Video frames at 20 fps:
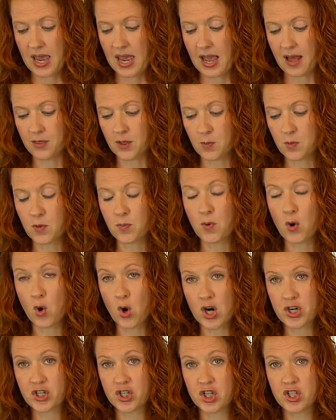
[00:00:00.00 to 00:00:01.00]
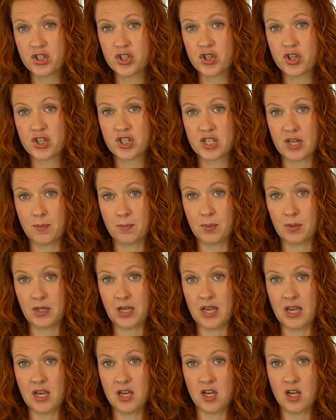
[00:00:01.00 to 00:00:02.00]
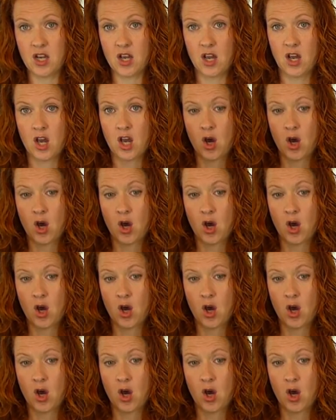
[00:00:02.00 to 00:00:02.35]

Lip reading: And the proportions are simply